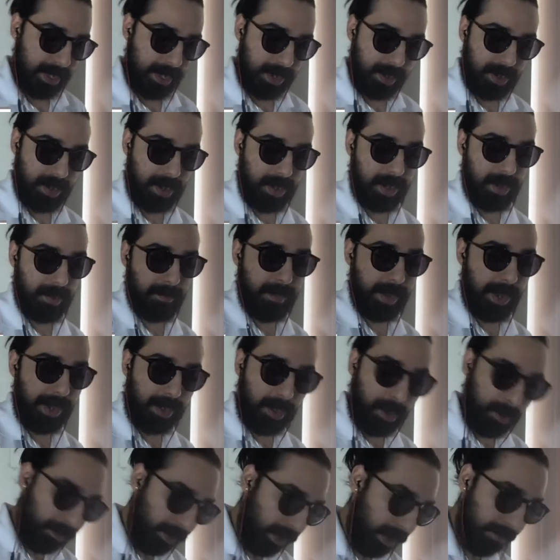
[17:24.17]
um, and
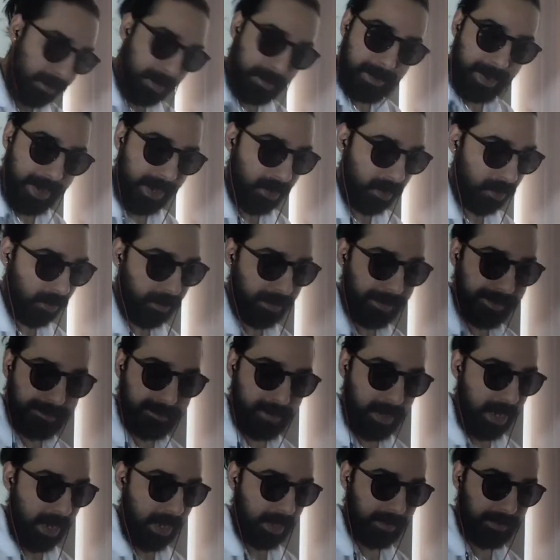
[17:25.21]
open up a Pandora's
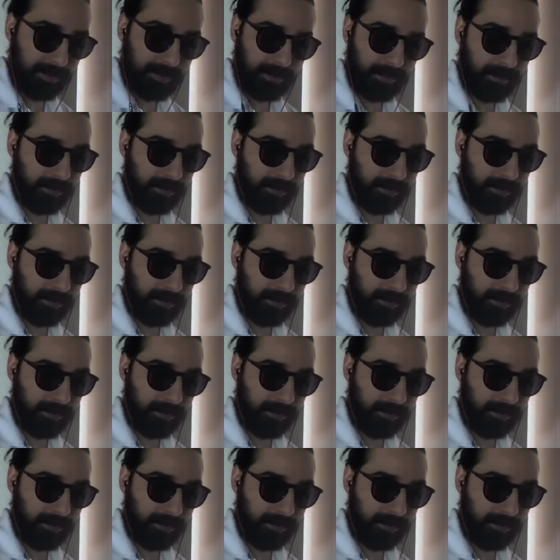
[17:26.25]
box